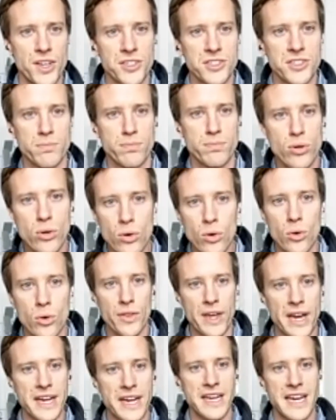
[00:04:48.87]
support
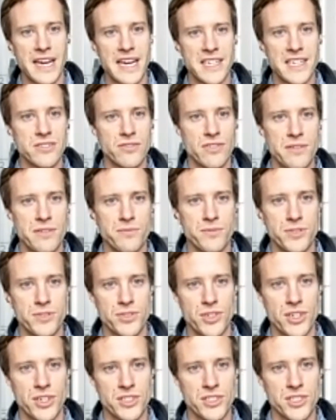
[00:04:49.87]
that case for
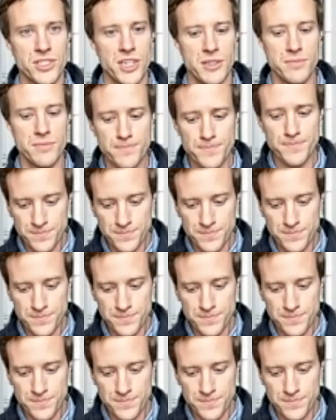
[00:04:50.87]
infrastructure,